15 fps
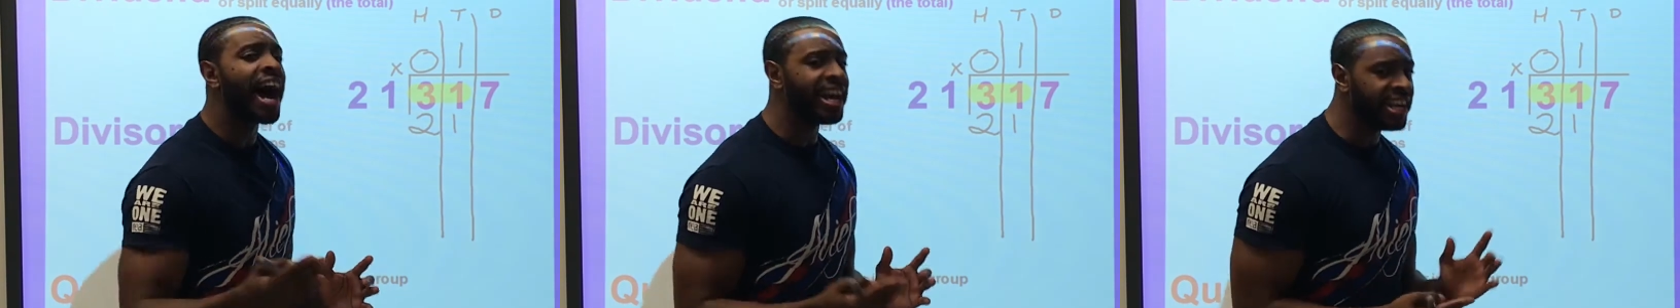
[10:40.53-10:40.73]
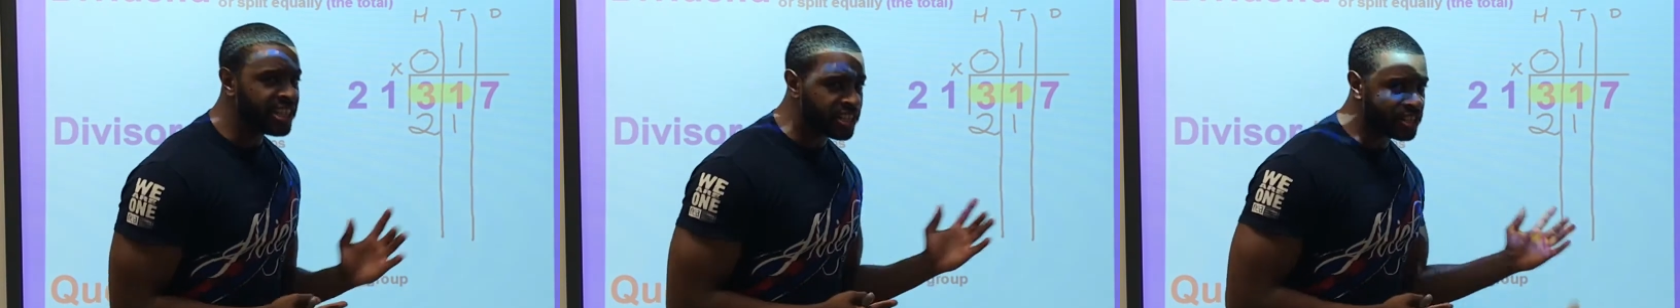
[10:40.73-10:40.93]

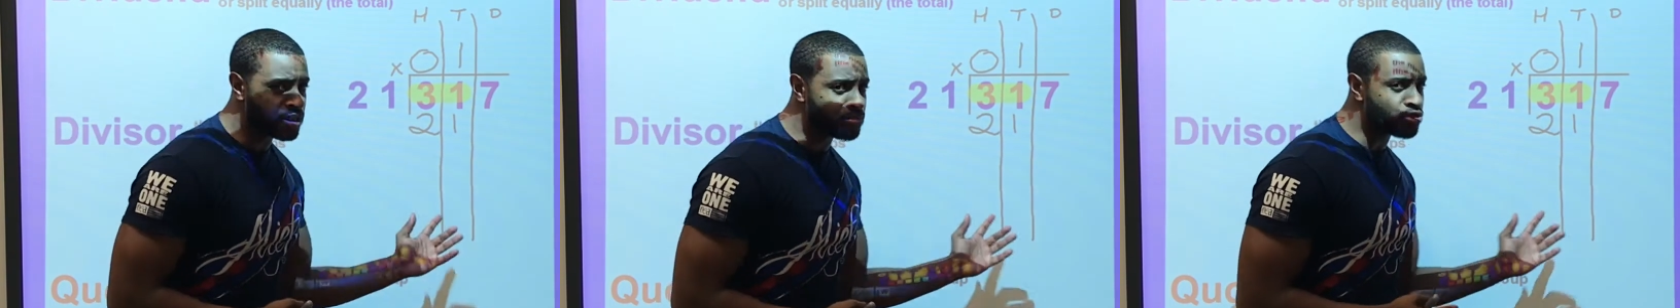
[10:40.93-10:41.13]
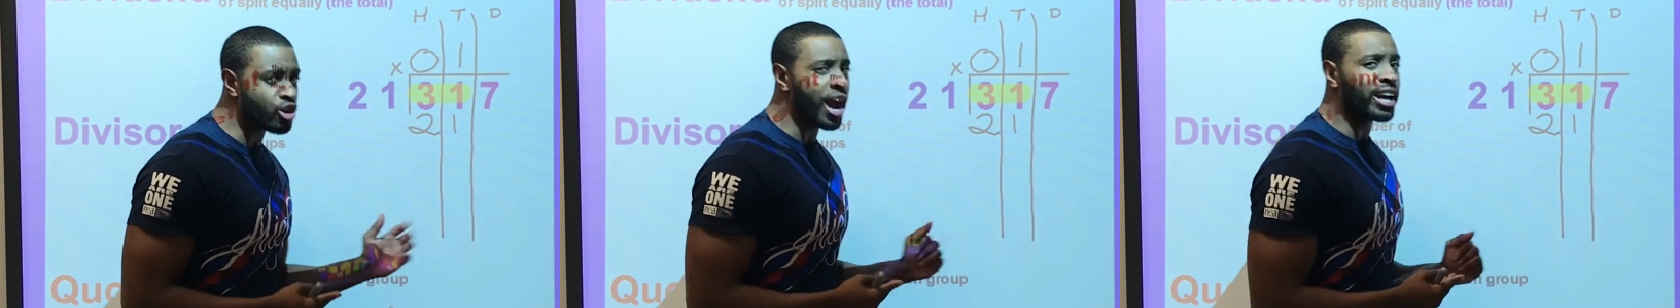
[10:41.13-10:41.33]
I need to
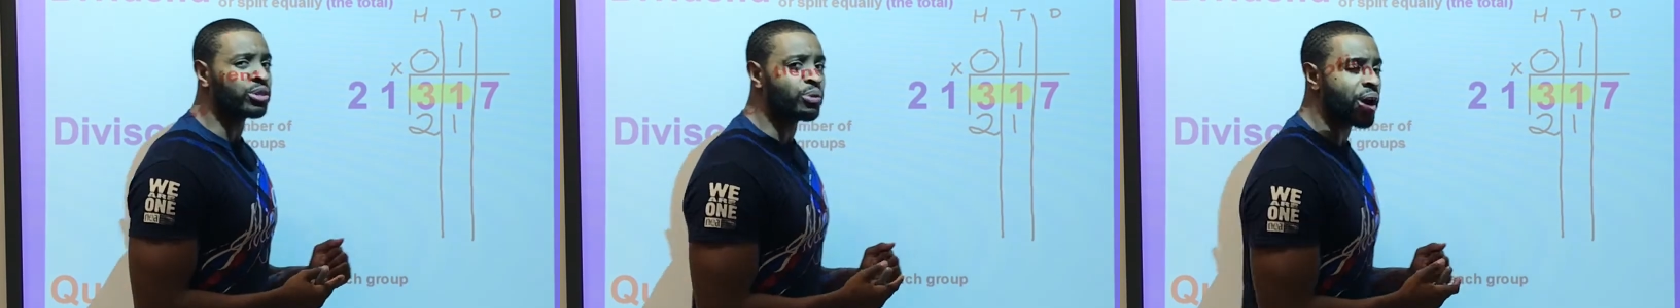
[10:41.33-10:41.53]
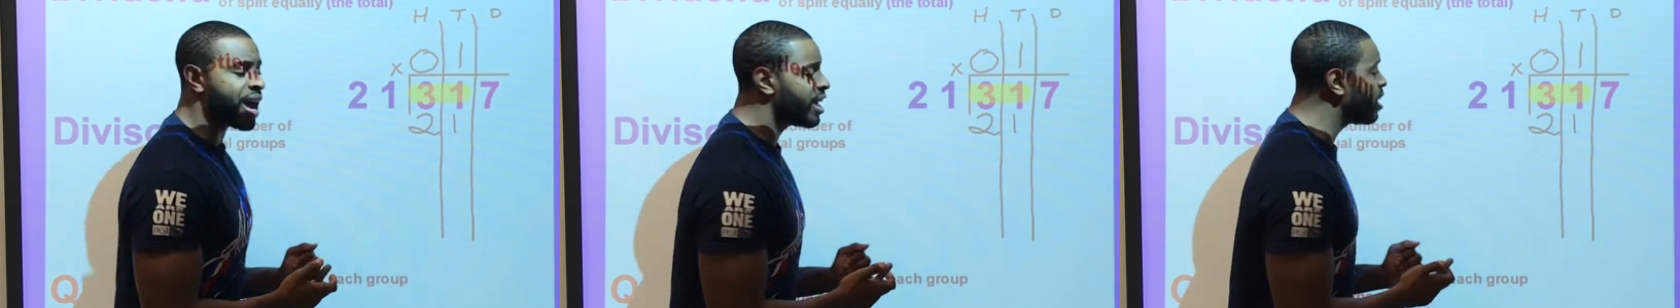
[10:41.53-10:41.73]

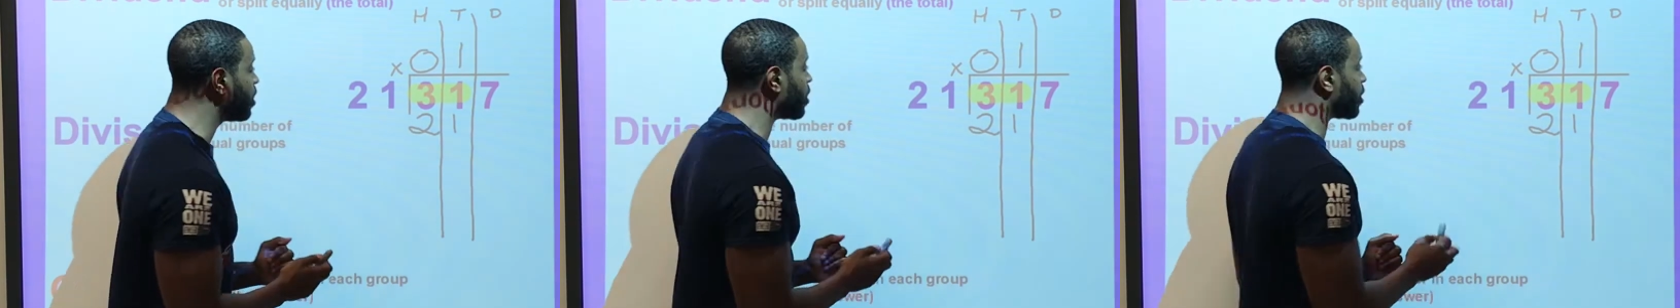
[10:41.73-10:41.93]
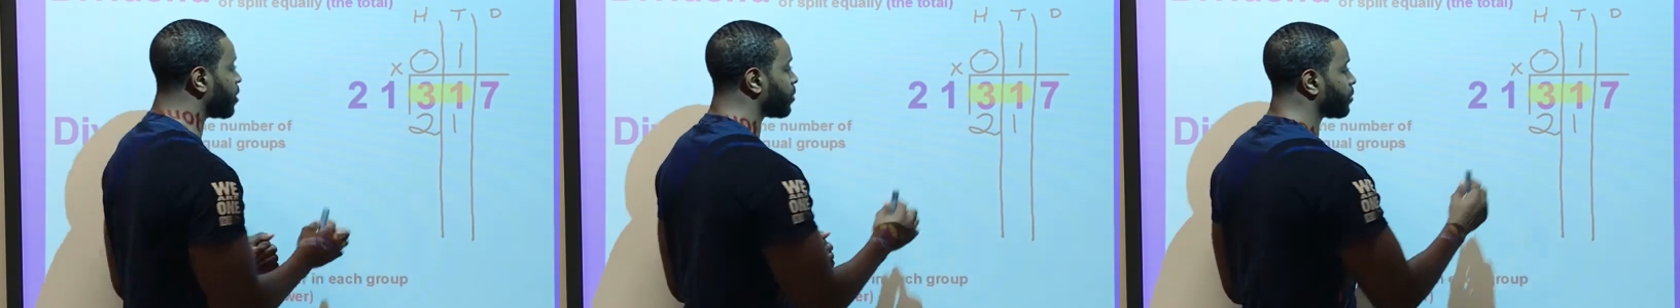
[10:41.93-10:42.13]
subtract right
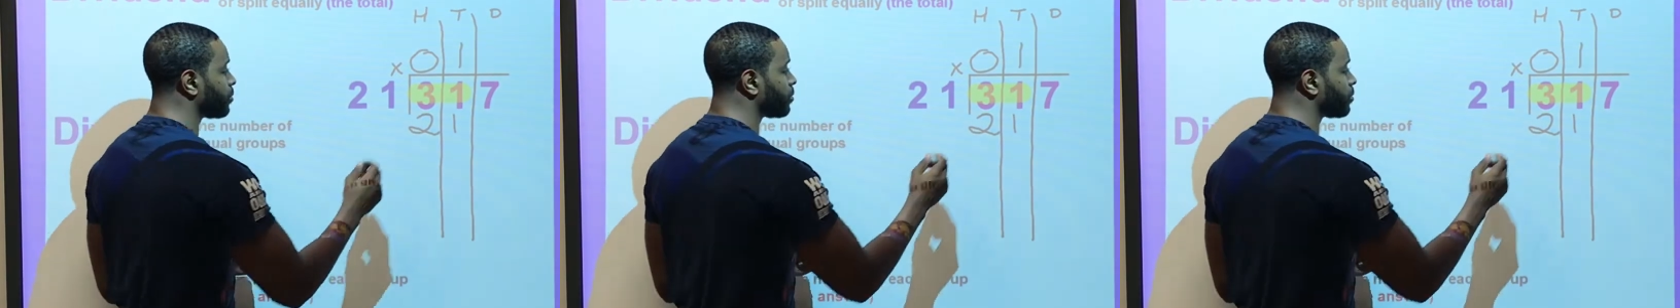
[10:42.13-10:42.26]
here.